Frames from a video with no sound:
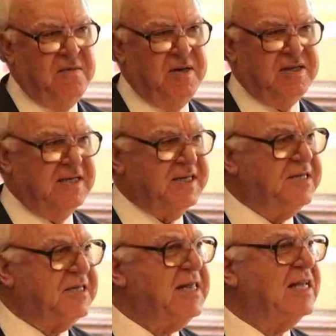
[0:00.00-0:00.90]
But as I
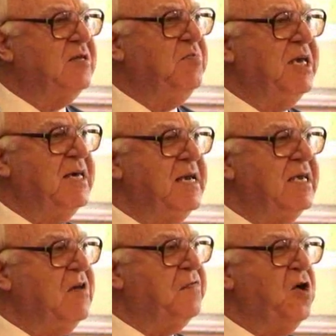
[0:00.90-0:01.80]
said at the
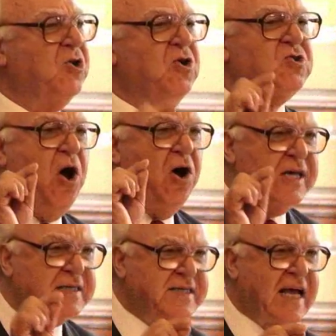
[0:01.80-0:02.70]
beginning, if we are not
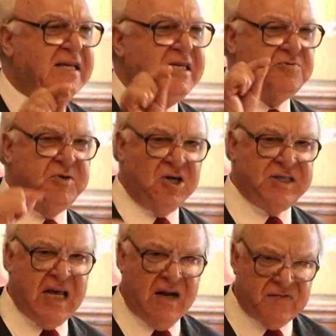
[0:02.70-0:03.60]
honest, at least with
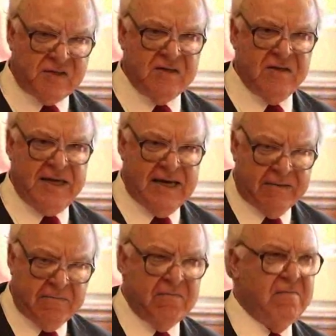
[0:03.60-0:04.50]
ourselves,
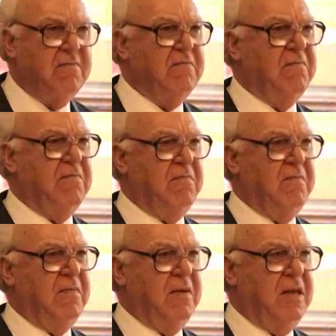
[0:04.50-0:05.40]
here,
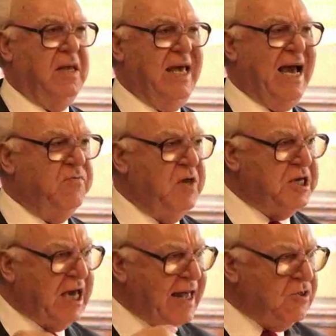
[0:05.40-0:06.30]
and
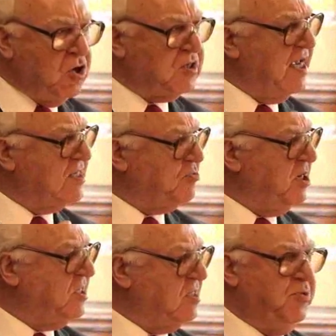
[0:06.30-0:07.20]
we cannot
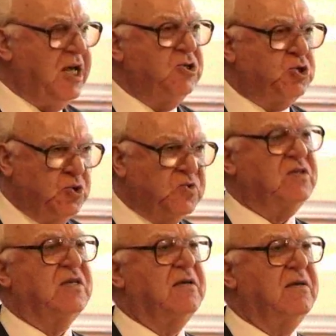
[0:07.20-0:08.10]
express the plain
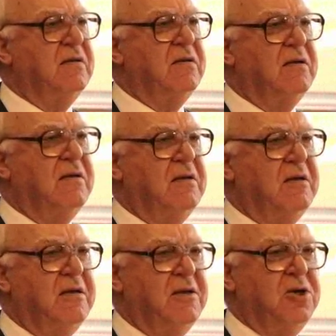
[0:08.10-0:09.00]
truth,
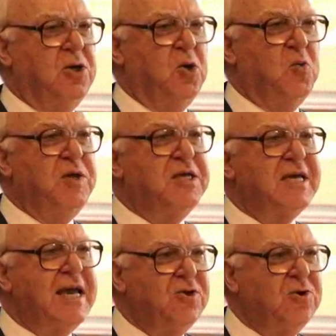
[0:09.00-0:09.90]
we
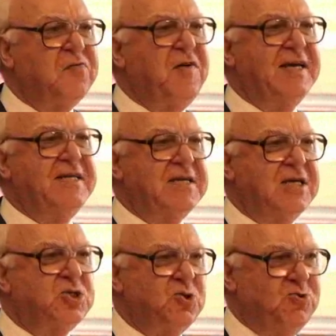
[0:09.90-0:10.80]
cannot find a
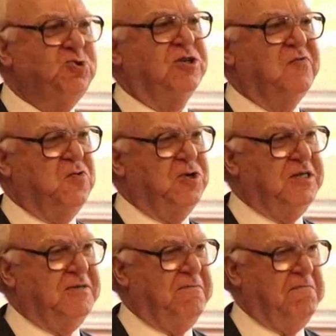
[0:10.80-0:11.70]
solution for it.